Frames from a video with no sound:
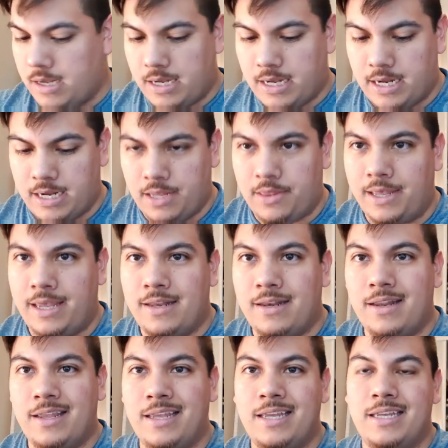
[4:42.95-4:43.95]
Uh,
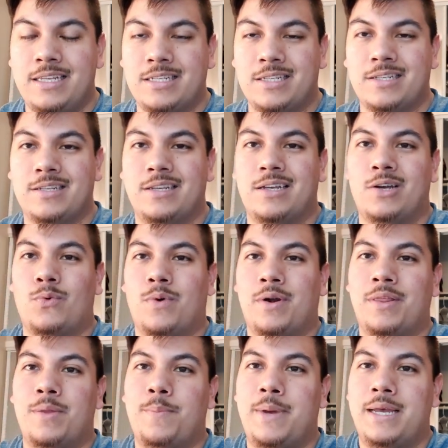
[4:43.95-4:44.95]
then is uh,
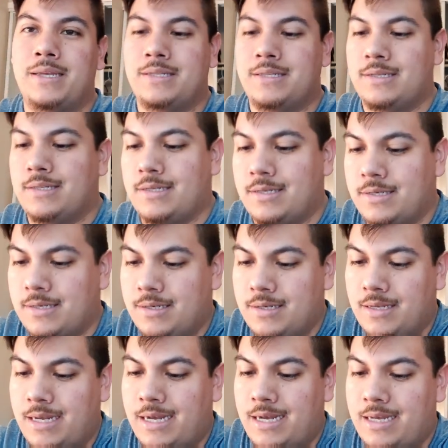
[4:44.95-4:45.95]
one of the best
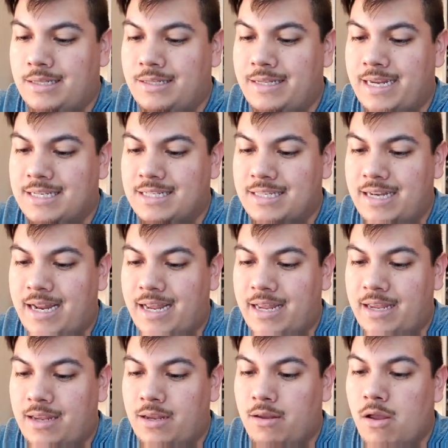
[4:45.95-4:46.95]
uh, decks that
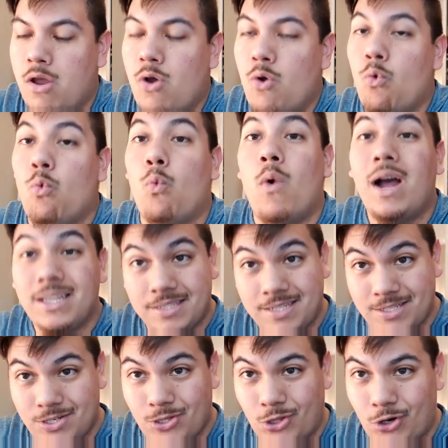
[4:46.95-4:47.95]
I
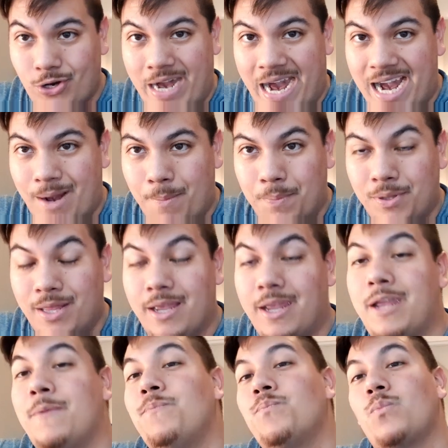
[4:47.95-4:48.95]
wanted to learn how to
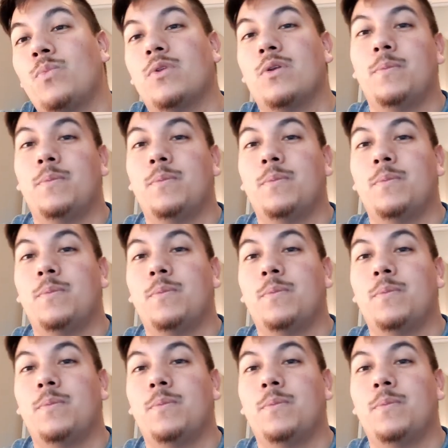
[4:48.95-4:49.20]
play.